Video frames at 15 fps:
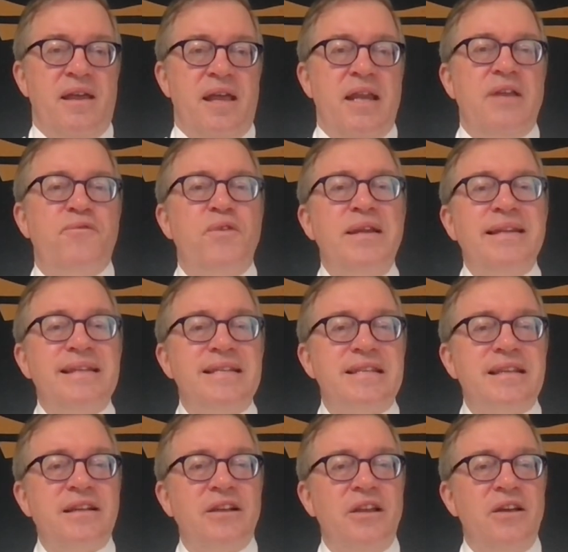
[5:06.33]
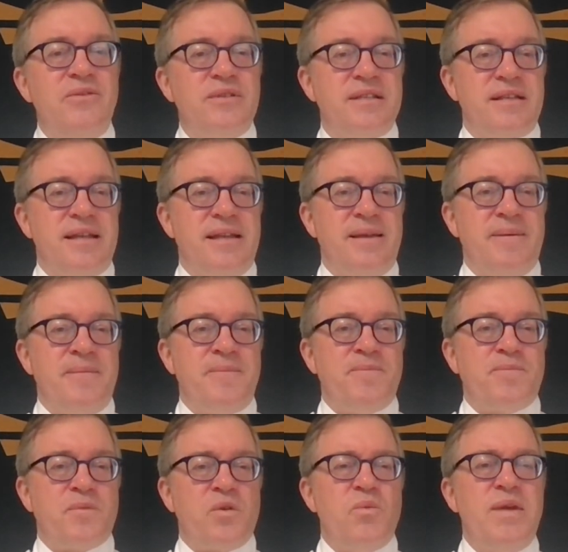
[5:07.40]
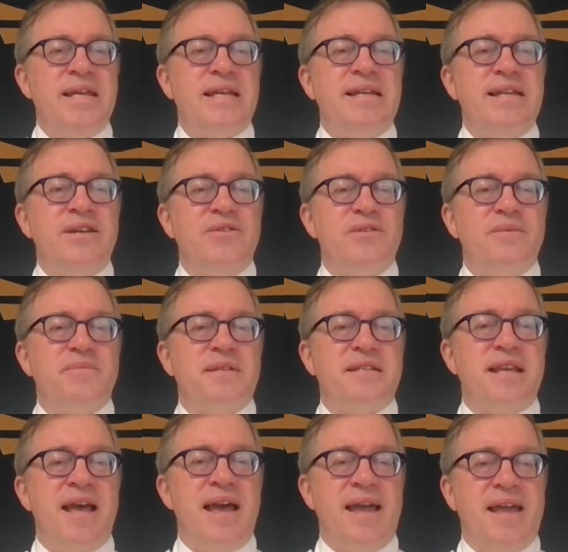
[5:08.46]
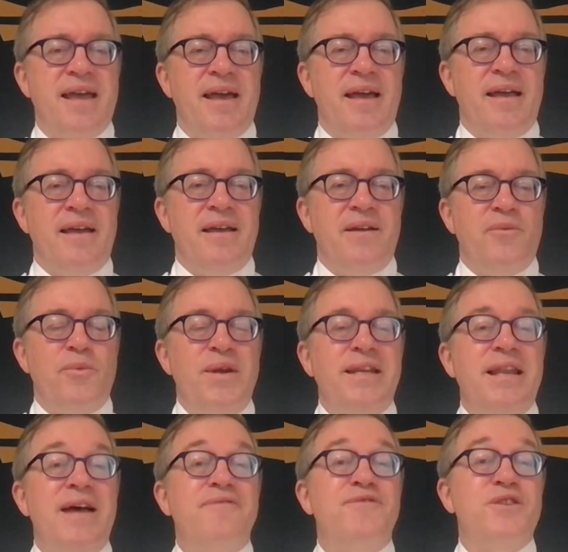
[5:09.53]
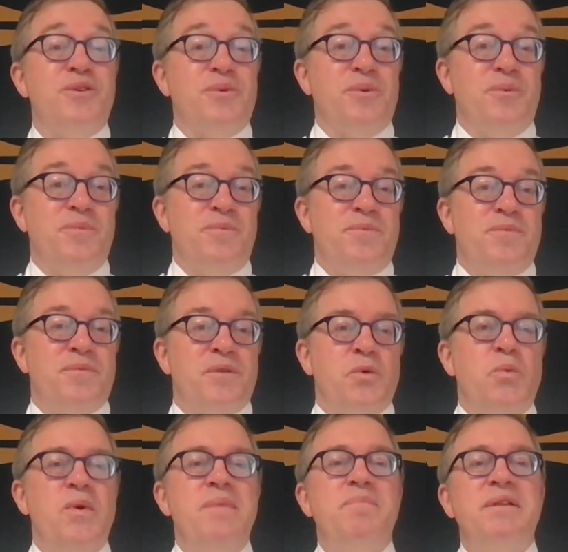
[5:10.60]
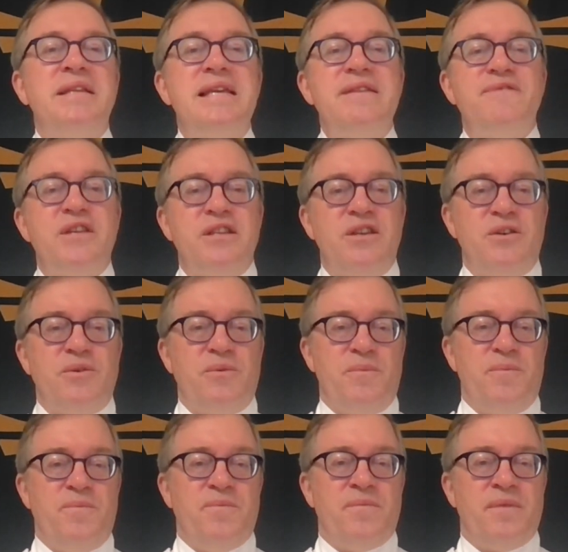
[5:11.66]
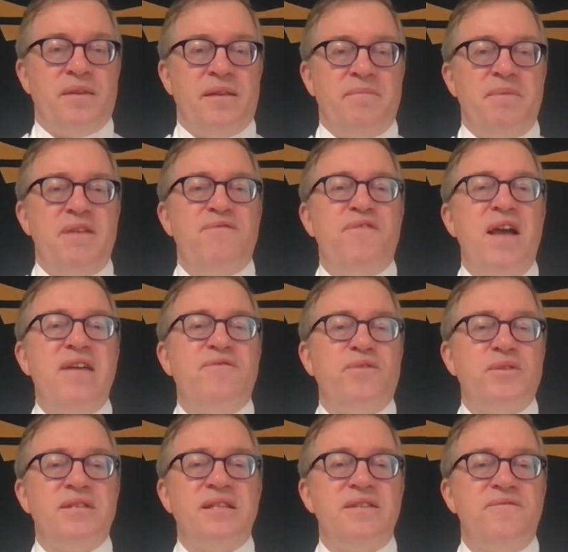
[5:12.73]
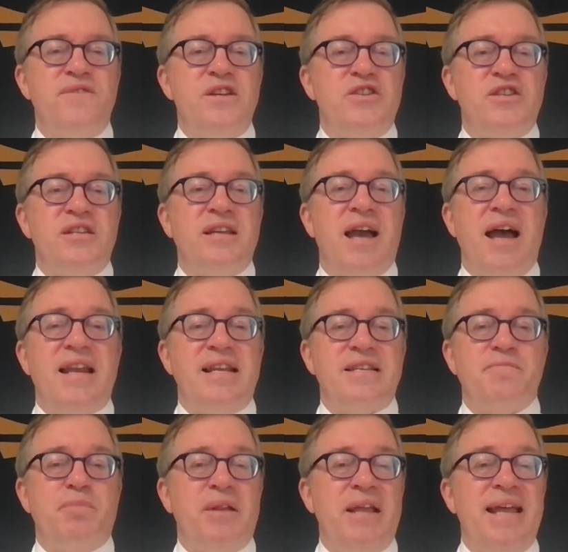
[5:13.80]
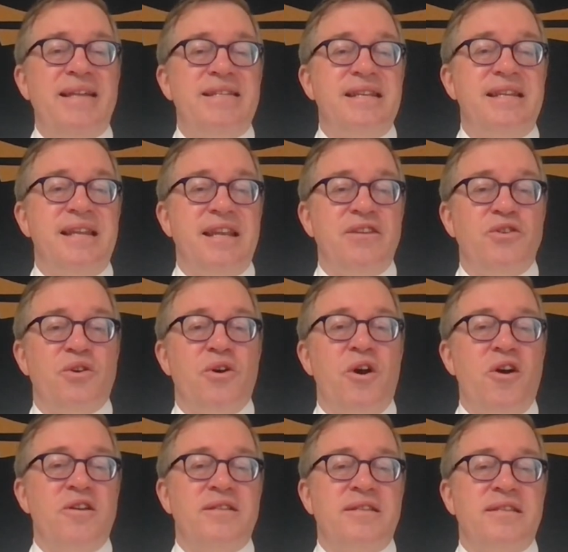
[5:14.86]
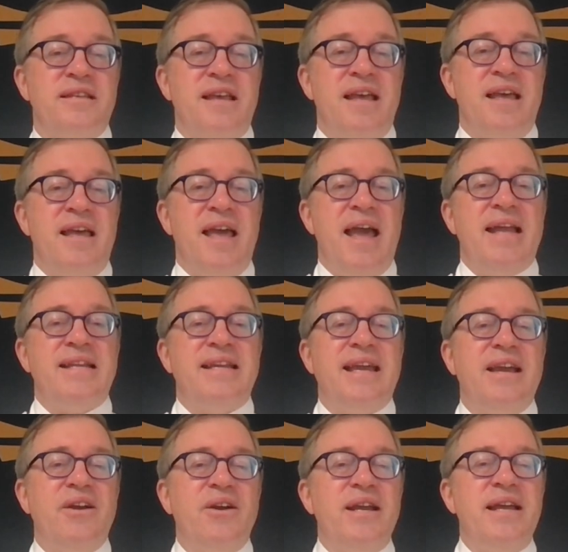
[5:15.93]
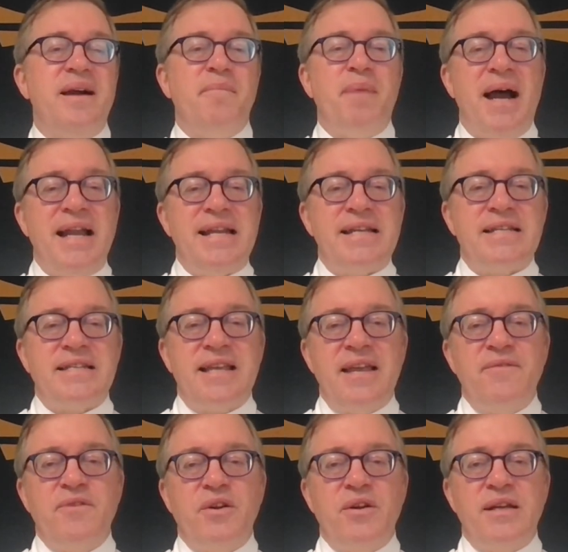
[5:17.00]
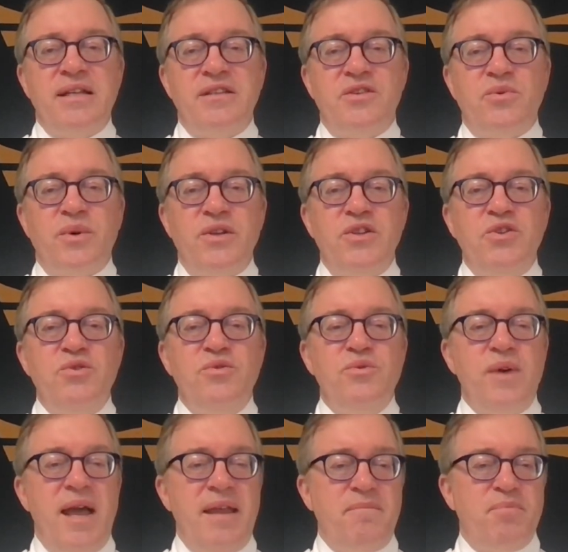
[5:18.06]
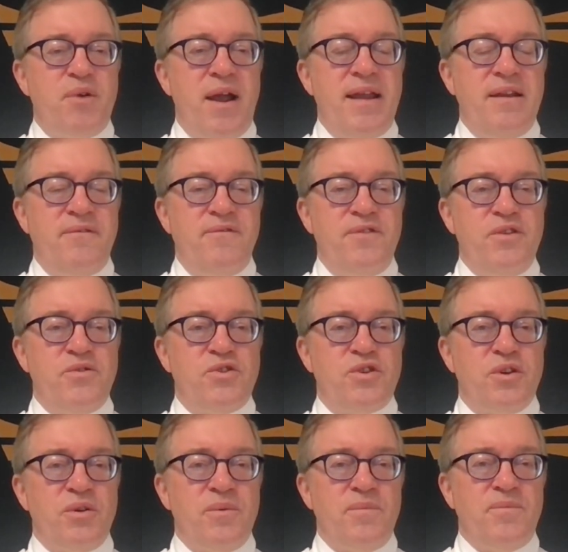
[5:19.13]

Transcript: And if we listen closely, we can hear them say, We love you. We believe in you. Be faithful to the vision God has planted in your hearts and carry abiding Savior into a new and bright future.